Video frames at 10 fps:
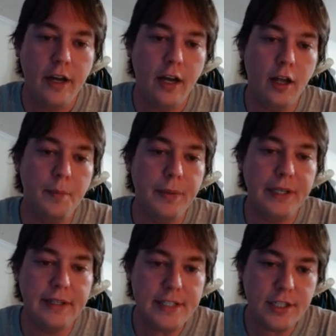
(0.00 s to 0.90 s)

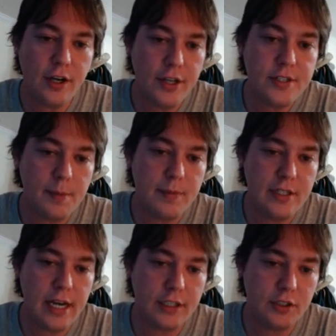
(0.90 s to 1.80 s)
But this concept
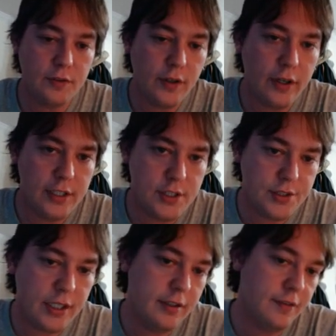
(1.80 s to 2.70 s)
is actually very
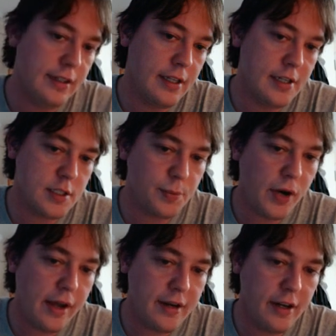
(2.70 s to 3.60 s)
instructive in that it's
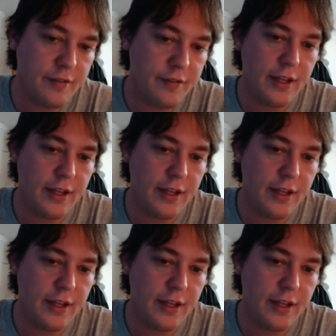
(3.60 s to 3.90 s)
broad enough